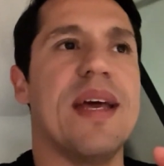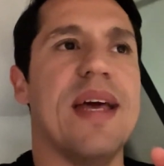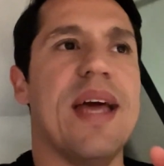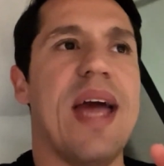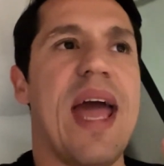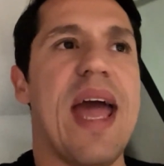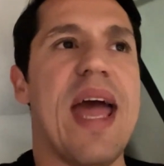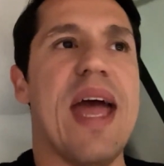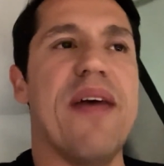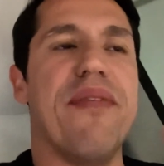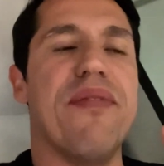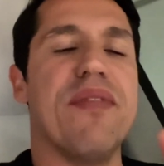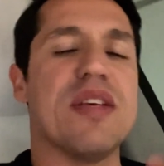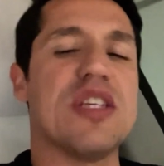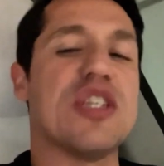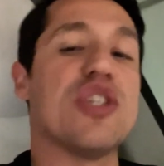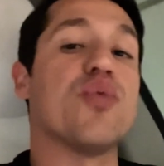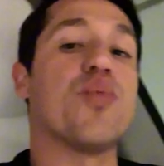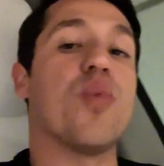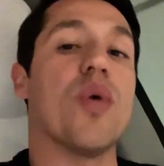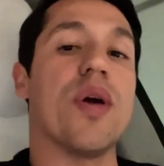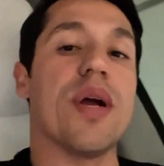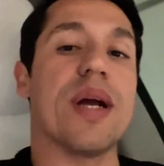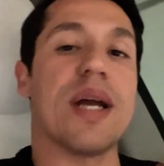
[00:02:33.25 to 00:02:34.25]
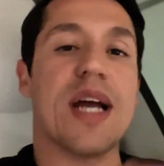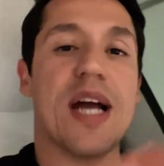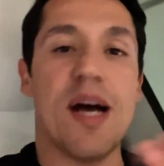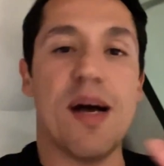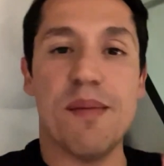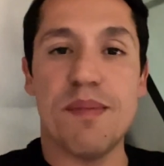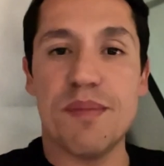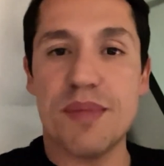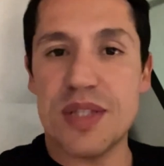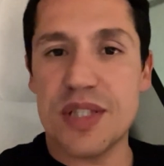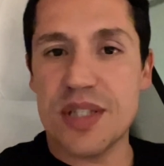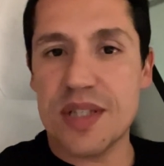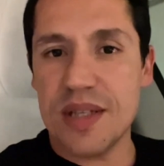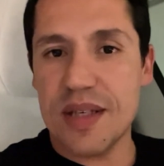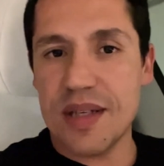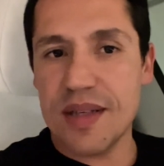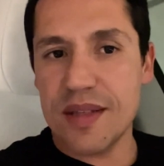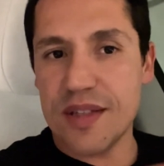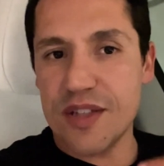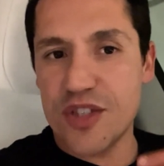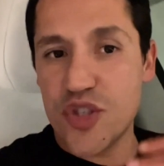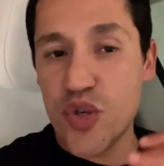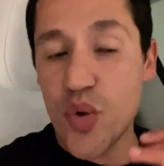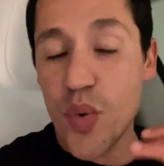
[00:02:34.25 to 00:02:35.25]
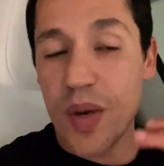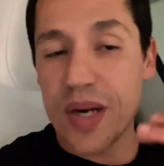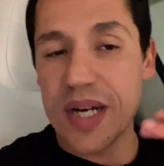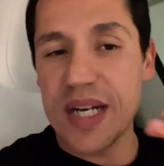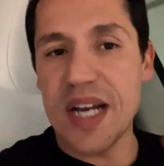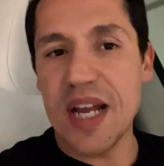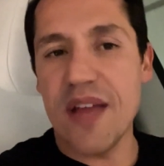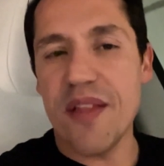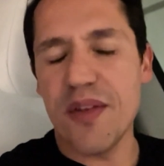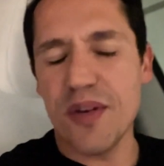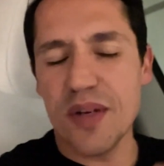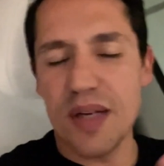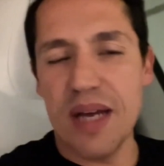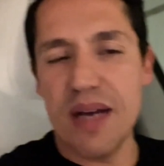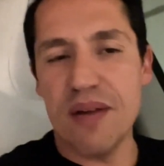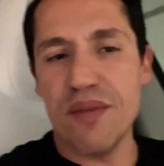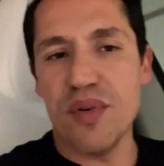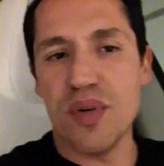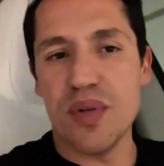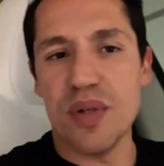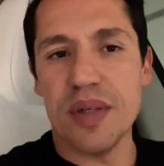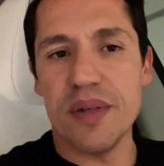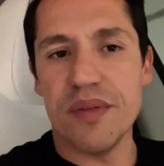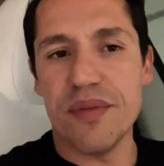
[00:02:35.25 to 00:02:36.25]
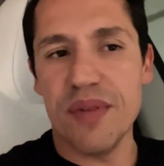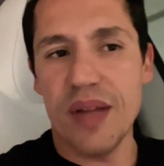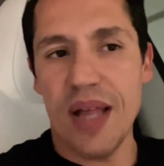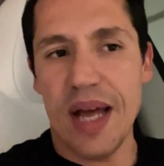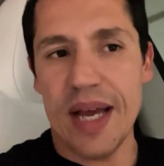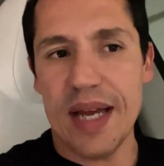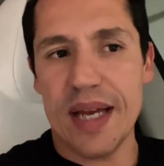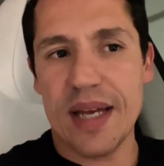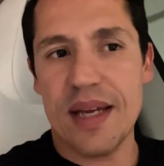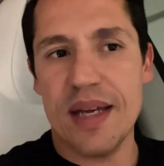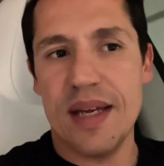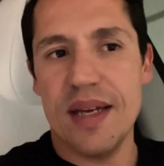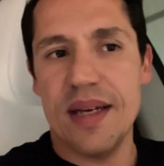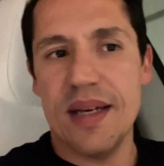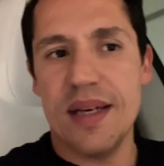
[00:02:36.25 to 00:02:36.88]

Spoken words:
And this is where it comes to another level of, like,